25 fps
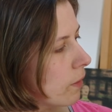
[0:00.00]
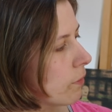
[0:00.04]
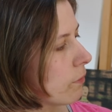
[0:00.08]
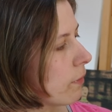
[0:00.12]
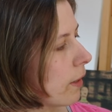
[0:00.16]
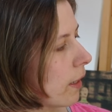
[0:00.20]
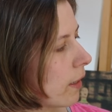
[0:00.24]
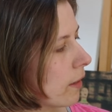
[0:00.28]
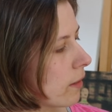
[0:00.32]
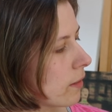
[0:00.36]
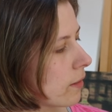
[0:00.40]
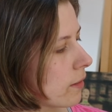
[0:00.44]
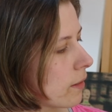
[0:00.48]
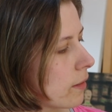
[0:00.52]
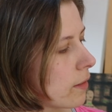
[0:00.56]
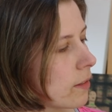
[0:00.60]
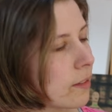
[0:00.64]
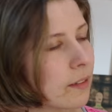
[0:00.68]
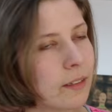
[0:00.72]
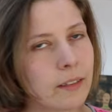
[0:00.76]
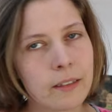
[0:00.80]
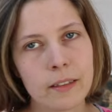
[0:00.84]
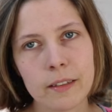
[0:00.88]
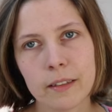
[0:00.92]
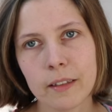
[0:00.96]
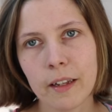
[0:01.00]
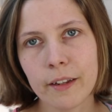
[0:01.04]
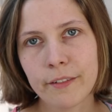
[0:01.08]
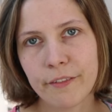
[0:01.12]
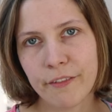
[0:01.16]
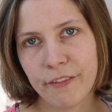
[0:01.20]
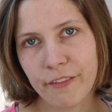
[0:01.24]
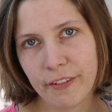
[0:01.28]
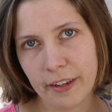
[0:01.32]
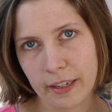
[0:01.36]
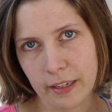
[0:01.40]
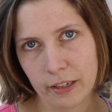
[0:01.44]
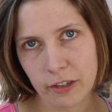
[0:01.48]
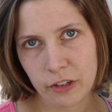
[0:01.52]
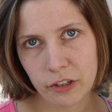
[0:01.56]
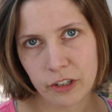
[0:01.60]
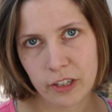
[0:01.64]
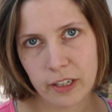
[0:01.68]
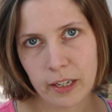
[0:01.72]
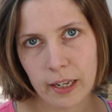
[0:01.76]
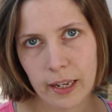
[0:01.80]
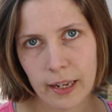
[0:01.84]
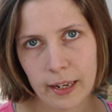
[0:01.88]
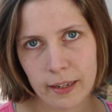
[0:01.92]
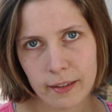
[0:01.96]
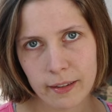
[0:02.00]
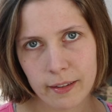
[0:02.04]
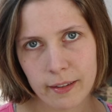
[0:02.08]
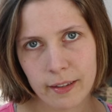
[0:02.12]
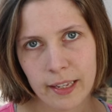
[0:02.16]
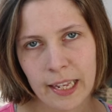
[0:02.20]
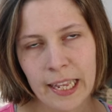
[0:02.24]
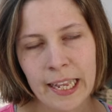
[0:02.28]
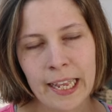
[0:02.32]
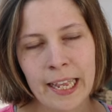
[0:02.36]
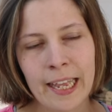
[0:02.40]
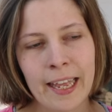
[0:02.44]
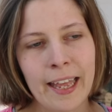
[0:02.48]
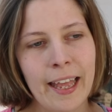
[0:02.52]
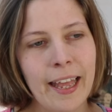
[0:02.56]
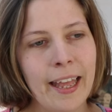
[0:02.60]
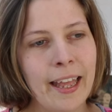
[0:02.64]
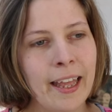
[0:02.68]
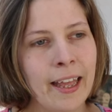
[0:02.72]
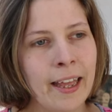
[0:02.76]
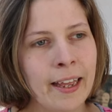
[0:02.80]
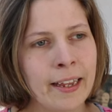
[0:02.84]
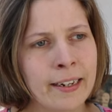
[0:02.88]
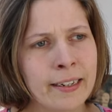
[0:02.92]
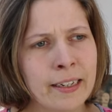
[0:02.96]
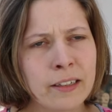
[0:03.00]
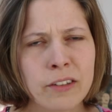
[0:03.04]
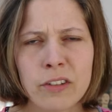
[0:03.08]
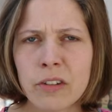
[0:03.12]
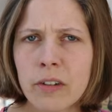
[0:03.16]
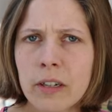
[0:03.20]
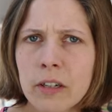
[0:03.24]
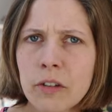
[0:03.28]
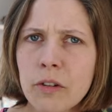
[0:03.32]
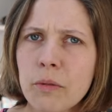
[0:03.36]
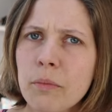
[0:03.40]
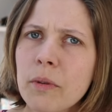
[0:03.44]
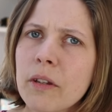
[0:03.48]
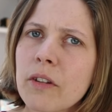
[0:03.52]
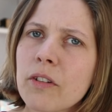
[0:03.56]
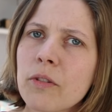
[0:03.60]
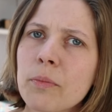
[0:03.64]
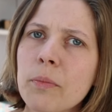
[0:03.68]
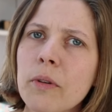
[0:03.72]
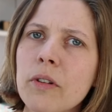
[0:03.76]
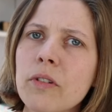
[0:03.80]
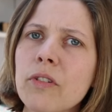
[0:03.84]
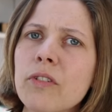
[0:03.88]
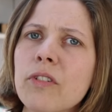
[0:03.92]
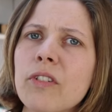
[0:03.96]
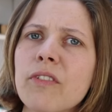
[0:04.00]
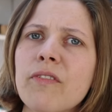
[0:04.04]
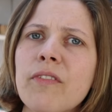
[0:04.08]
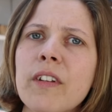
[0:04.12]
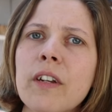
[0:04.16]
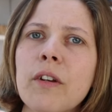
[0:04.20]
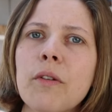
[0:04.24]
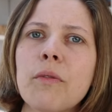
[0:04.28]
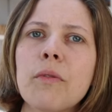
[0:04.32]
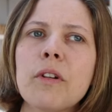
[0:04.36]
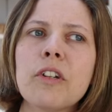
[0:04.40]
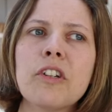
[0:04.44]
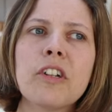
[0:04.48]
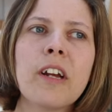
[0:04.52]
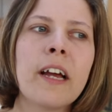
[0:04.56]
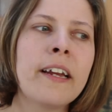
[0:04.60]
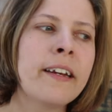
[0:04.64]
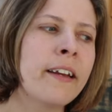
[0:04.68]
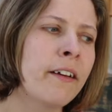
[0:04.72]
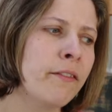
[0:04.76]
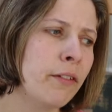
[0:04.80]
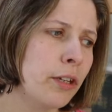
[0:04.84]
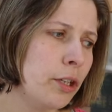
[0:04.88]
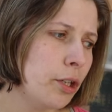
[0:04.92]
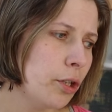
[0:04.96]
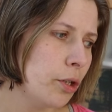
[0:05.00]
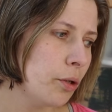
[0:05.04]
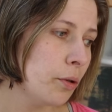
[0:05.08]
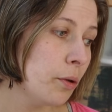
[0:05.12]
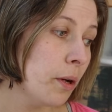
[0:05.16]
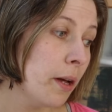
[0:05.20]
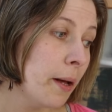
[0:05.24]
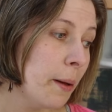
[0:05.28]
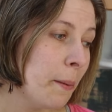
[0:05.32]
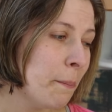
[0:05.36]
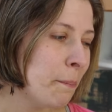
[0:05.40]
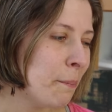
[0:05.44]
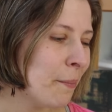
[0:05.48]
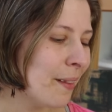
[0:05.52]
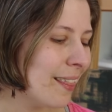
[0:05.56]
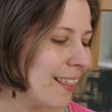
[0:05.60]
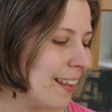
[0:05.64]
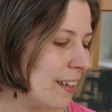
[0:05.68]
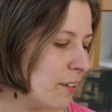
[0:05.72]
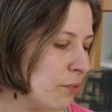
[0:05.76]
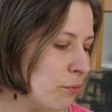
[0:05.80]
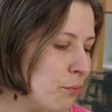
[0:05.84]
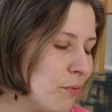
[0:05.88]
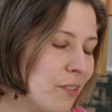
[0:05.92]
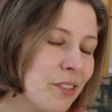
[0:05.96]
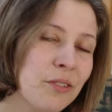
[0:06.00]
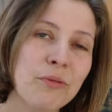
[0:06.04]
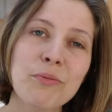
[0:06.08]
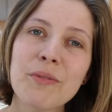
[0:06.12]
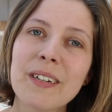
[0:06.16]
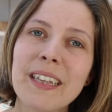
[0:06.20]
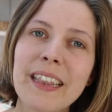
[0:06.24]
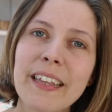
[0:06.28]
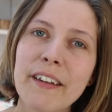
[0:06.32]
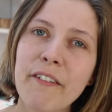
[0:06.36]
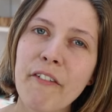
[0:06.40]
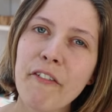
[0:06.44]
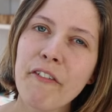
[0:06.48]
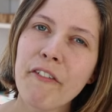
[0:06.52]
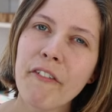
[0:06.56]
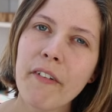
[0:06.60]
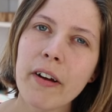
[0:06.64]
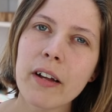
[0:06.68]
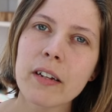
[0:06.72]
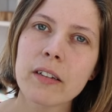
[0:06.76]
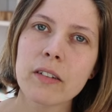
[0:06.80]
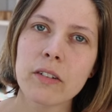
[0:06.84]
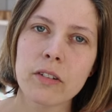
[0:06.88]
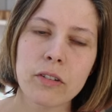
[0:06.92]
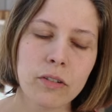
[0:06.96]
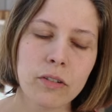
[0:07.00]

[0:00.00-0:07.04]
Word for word: Well, it's not finished yet and it's going to be a sponsored video which I never do but this was really fun